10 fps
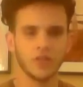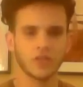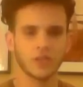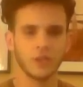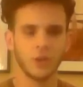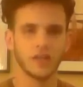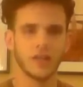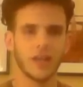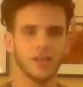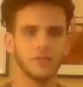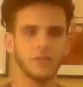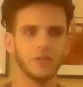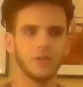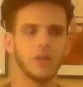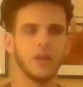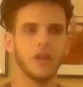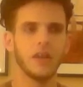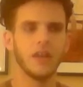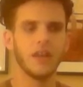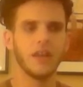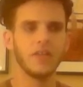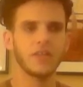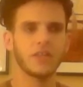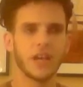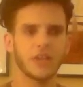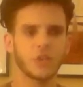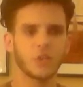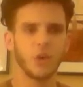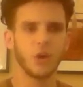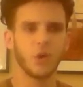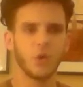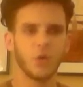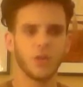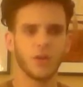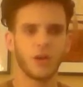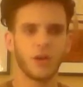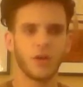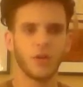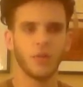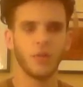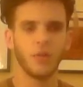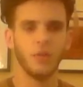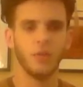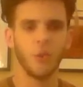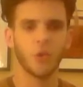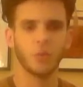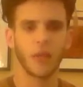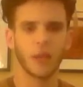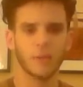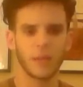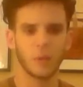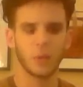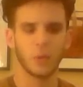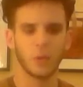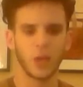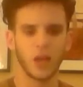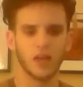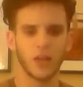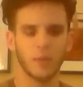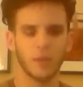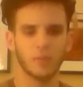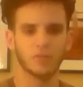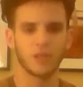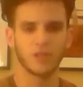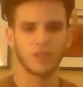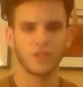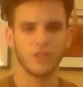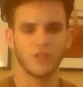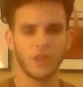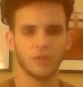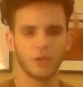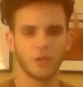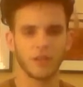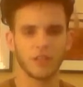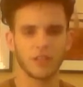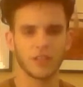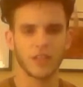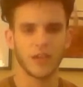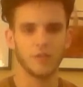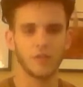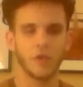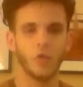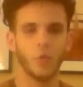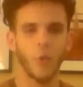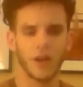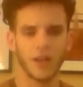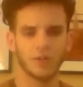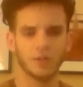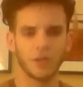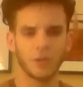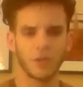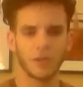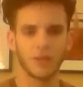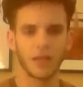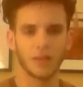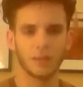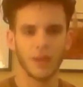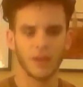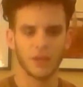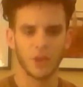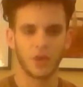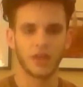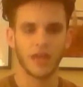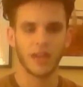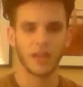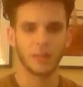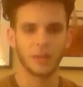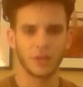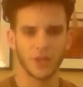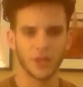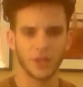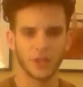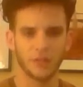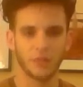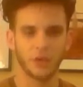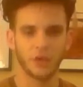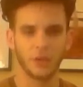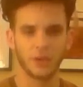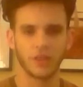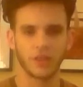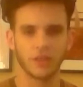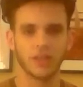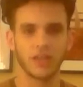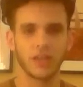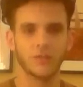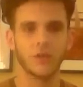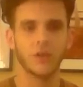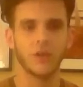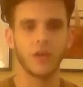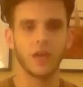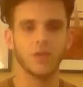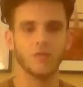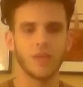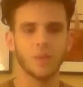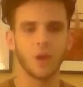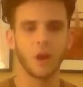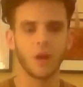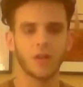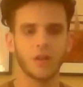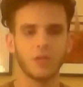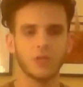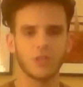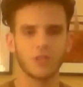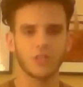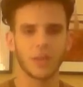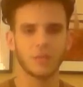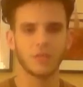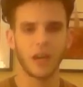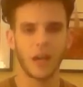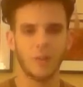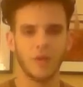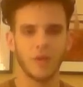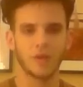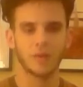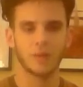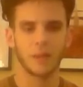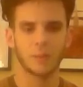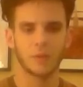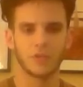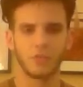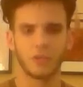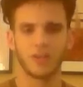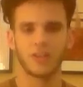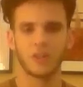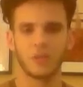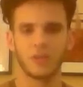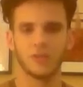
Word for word: So again, in the status quo, there are more black people locked up in prison than were enslaved. One in every three black men is going to end up in jail at some point during his life. If people are accused of the same crime, the black person is more likely to be